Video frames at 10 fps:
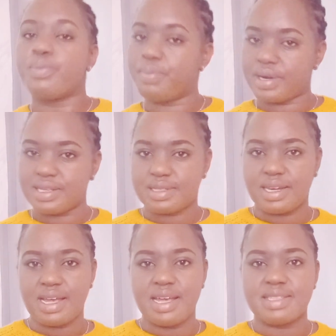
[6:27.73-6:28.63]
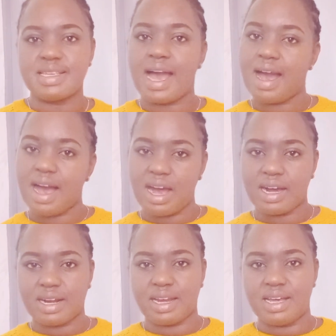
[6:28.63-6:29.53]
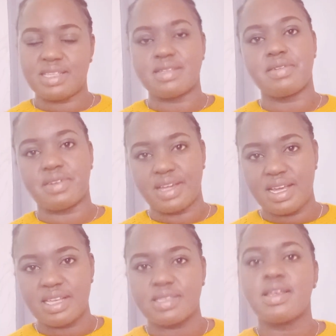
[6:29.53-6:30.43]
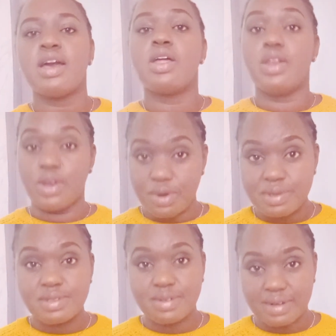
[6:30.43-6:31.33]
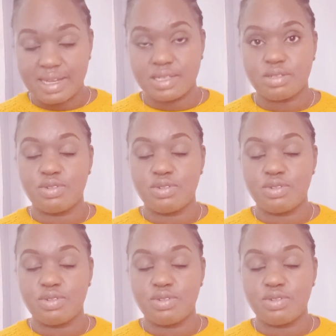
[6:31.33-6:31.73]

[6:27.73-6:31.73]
bracelets, anklets, rings, nose rings.